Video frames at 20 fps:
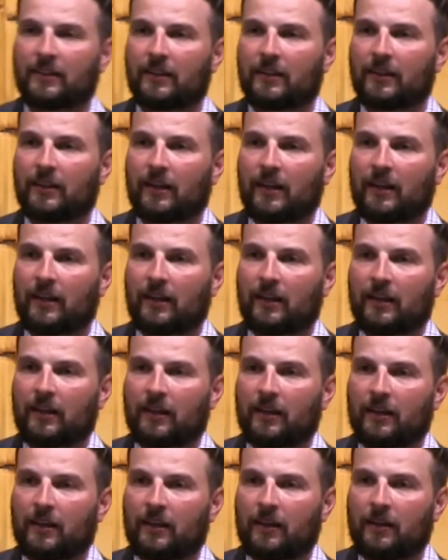
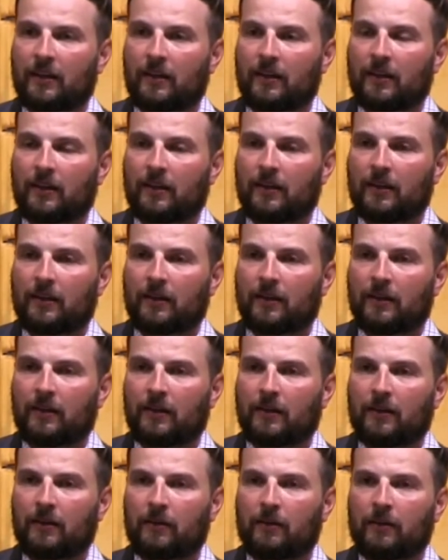
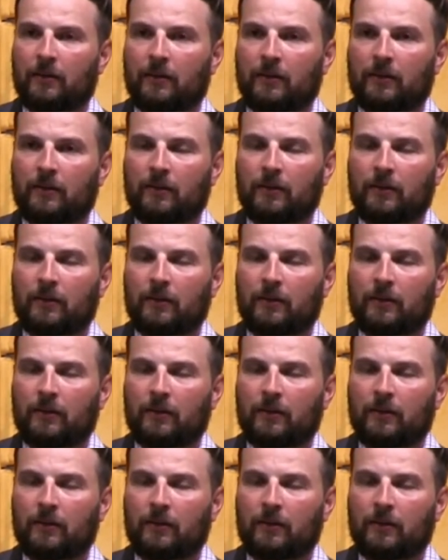[no speech]